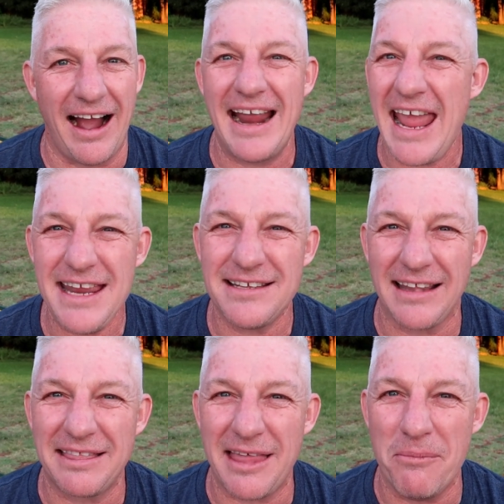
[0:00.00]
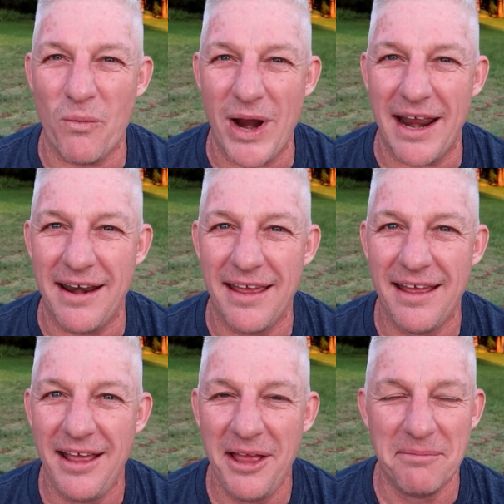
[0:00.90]
I hate to let them win,
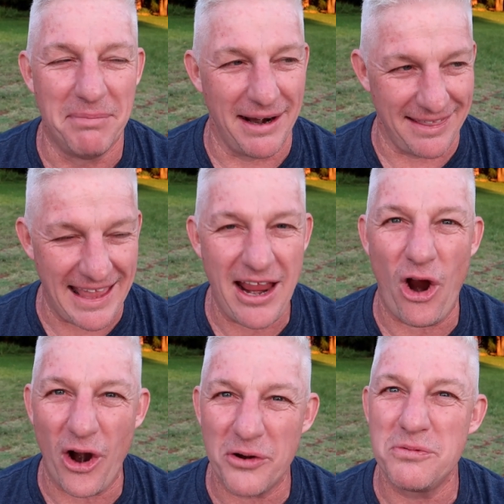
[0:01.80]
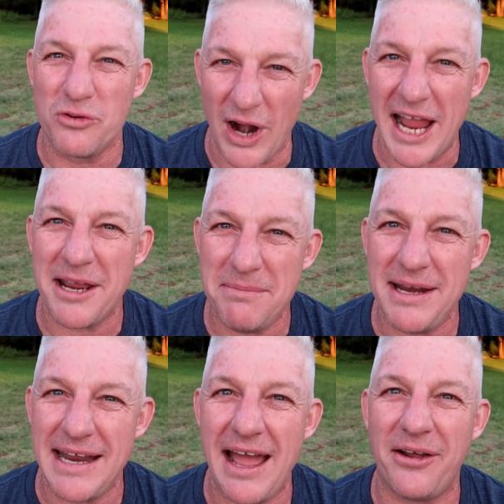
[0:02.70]
but they are dragging
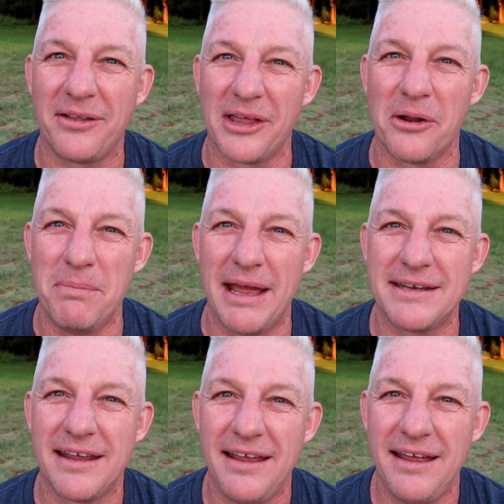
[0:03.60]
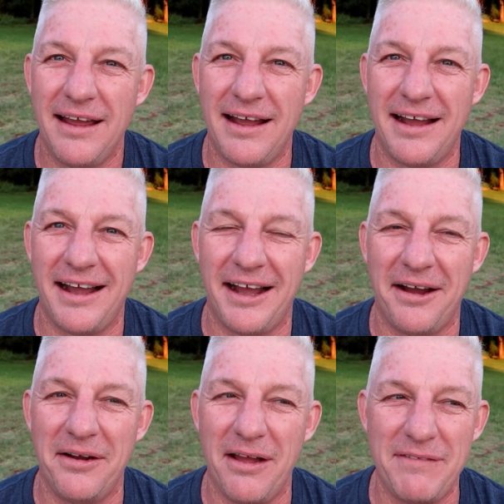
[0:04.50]
me down a little bit.
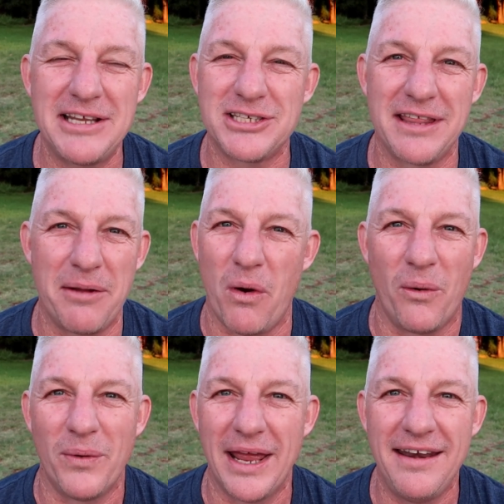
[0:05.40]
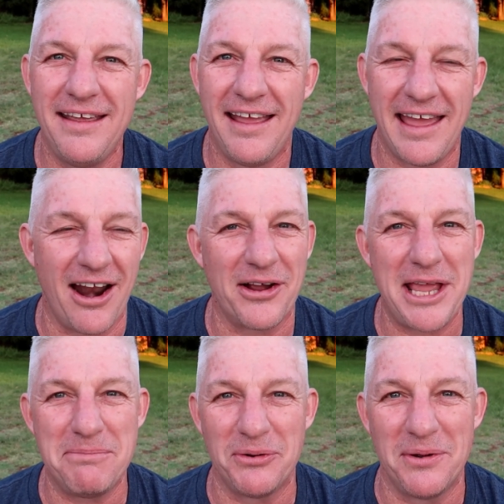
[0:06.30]
Uh, eventually they won't win, and I'll
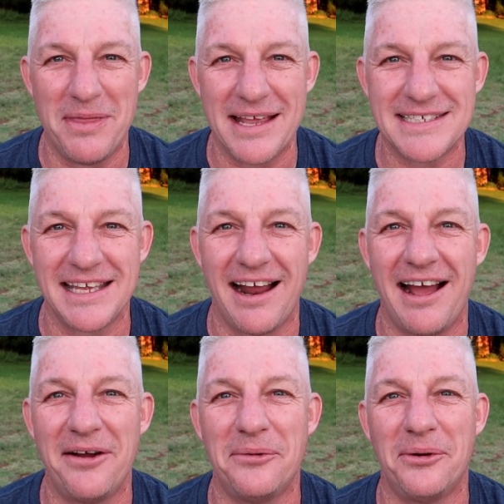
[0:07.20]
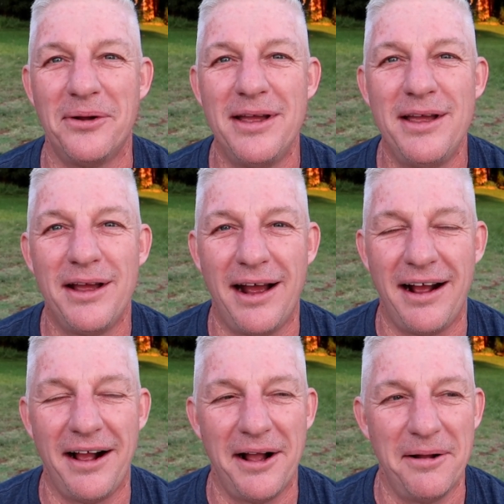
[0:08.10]
keep doing this, and I will
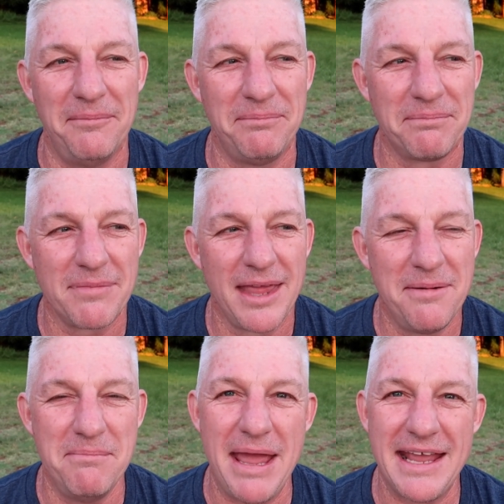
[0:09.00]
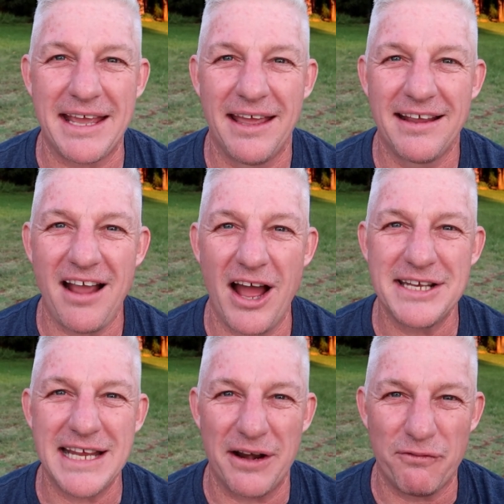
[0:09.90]
um, make
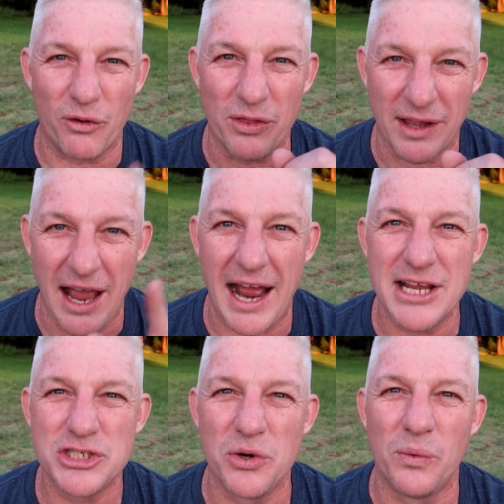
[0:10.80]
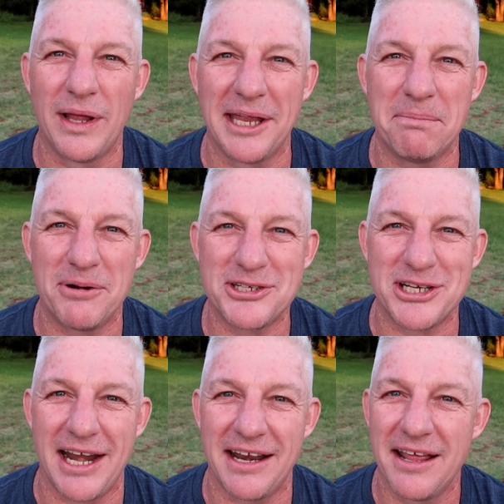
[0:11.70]
content for the guys who really
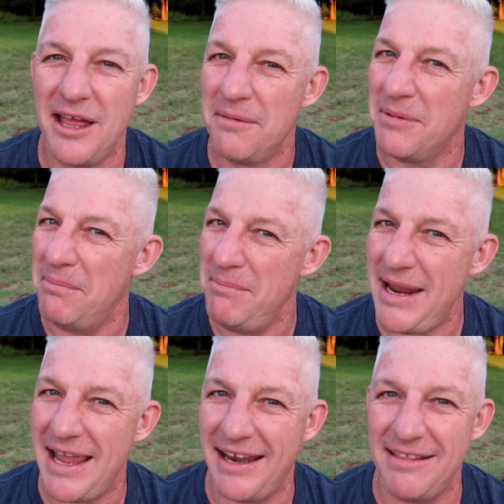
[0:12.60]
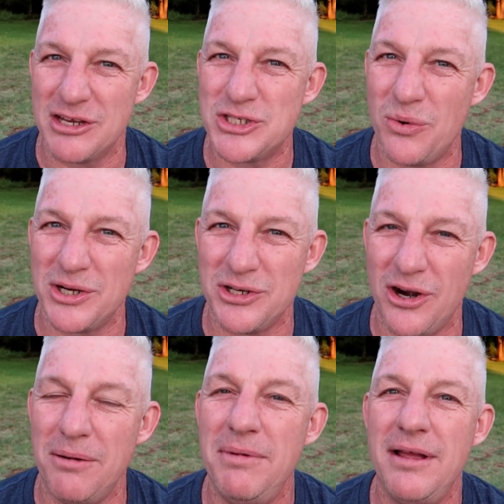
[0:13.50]
appreciate it. But man, in the short
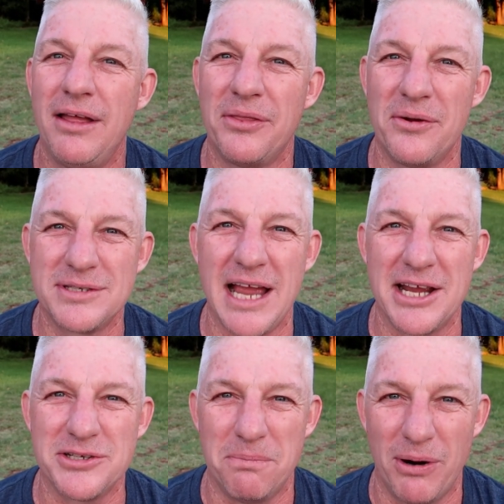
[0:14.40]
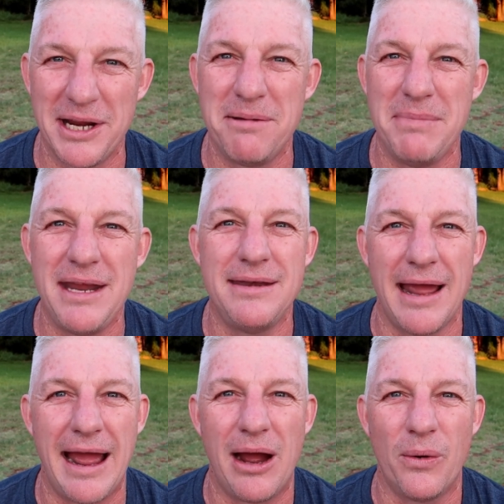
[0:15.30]
term, those guys are bringing me
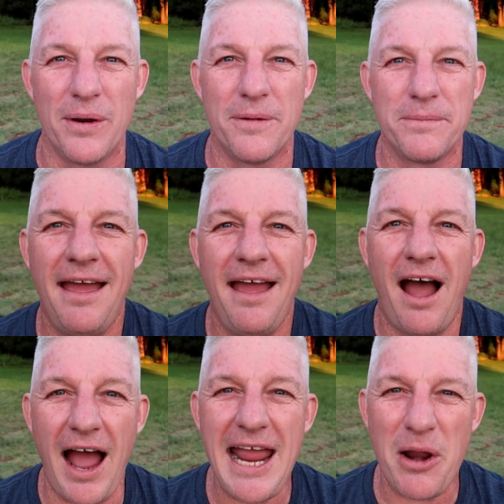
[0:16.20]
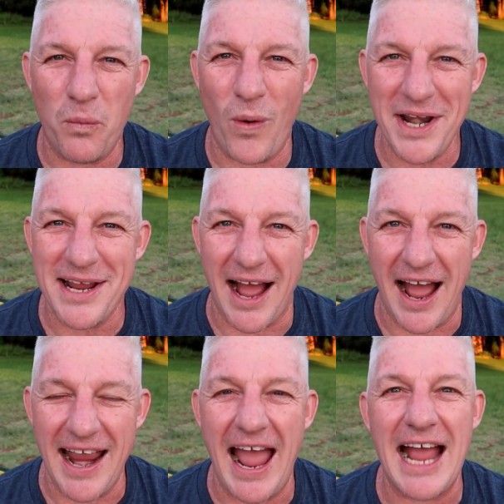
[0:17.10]
down. I had one
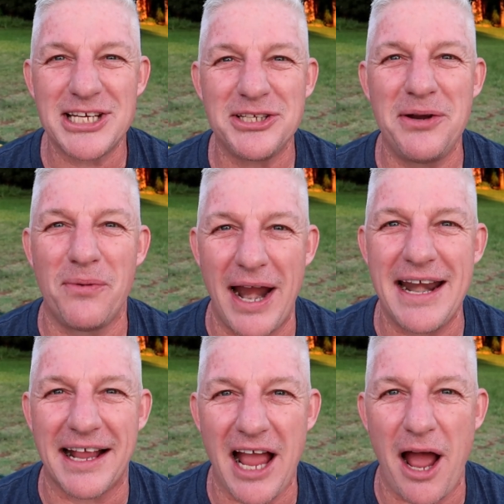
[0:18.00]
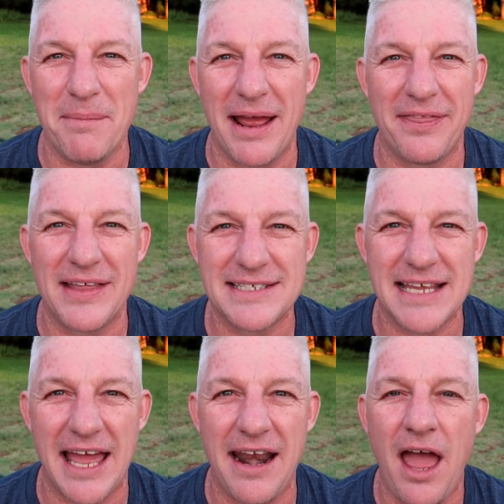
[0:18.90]
guy actually write a comment that
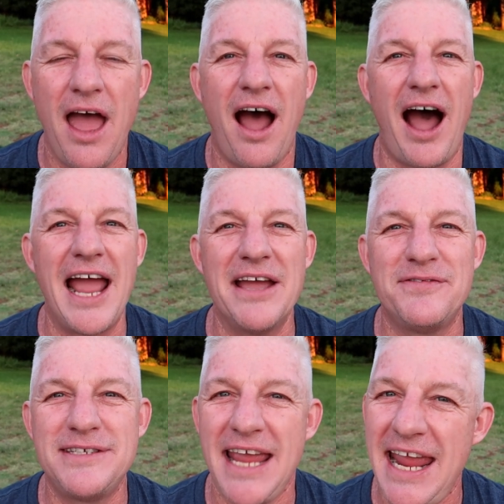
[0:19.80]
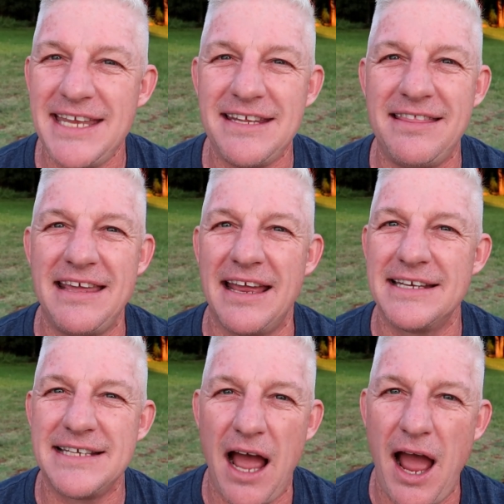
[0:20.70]
said, I have tainted the
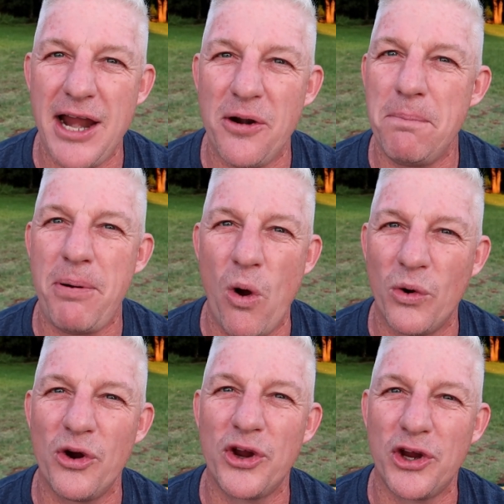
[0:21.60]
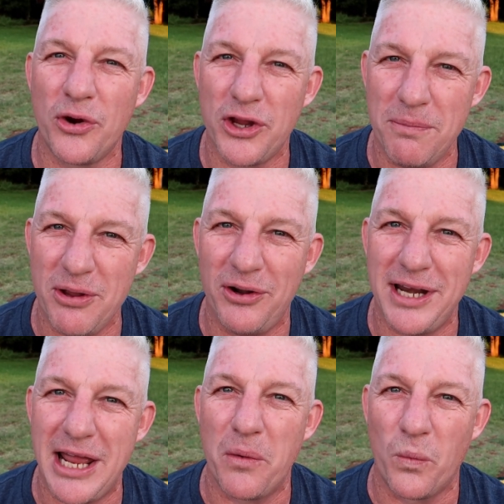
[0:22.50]
entire poker
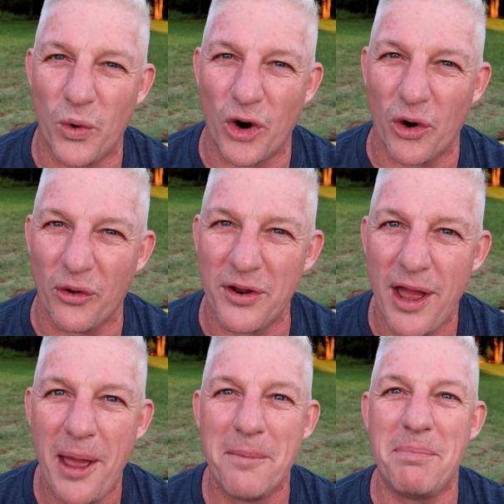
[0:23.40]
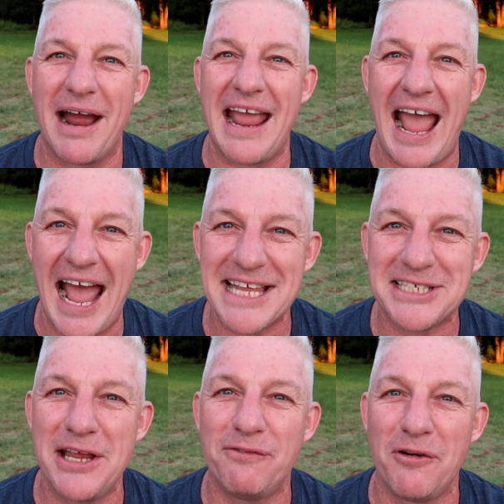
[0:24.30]
community and world by
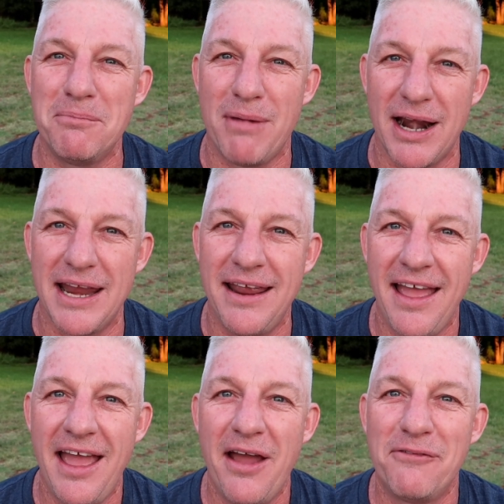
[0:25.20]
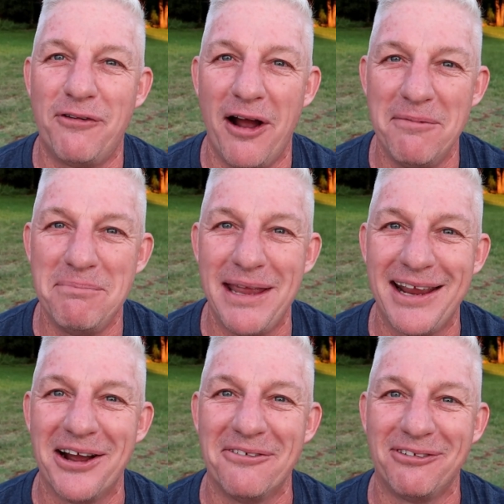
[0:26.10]
asking for money from
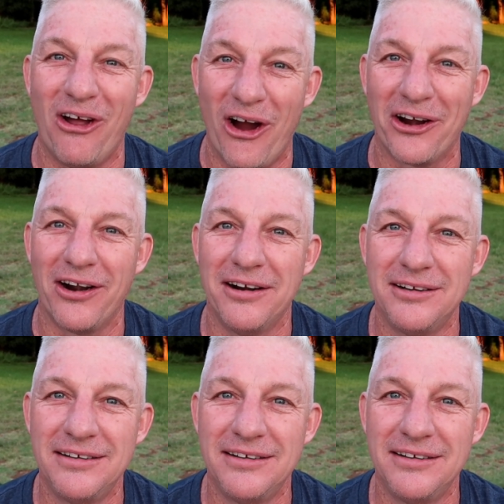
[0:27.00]
being a vlogger.